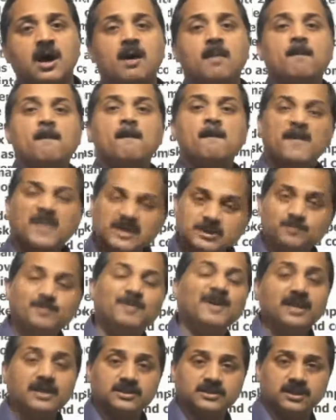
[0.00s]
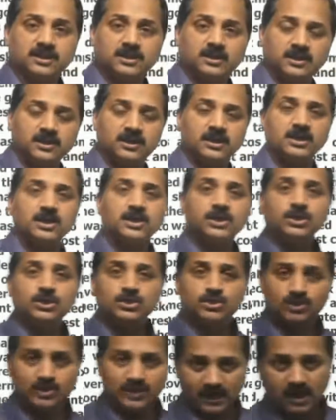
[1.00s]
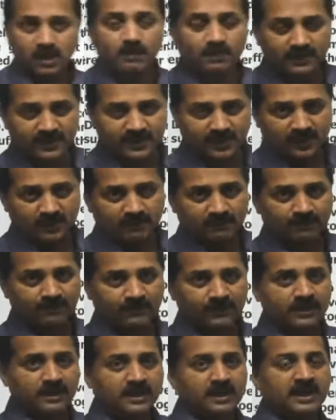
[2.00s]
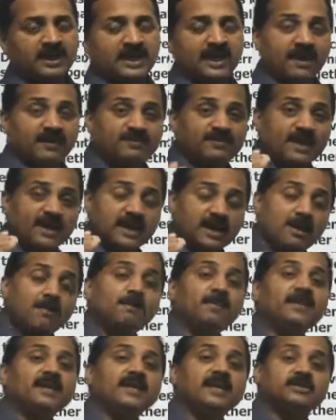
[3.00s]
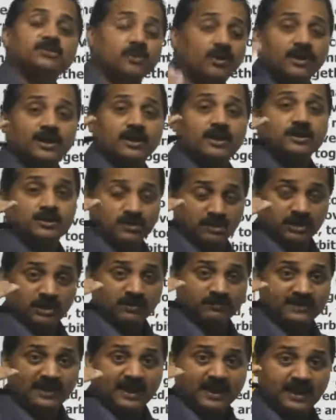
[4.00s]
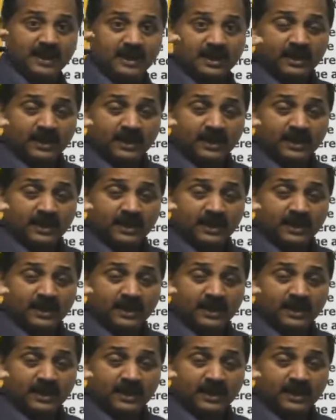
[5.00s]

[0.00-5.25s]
must be returned to the company. If the company, sorry, if the